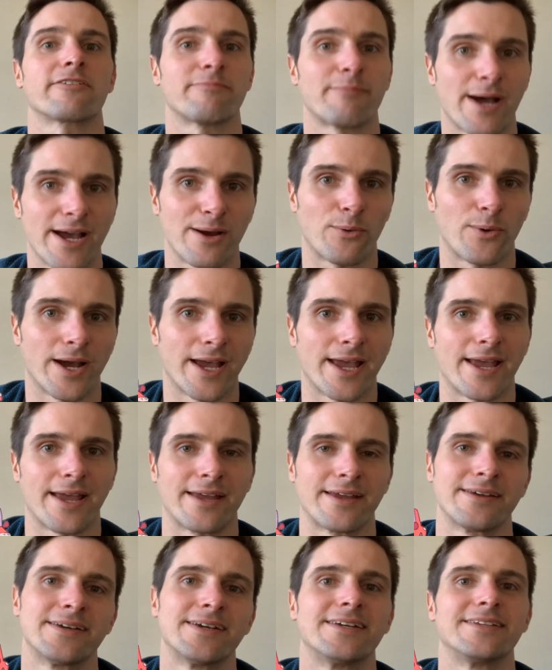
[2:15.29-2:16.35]
my
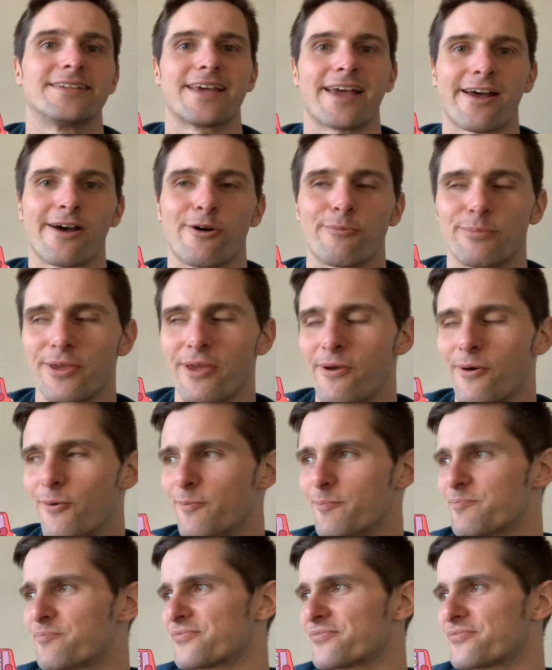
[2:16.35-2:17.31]
way to help you.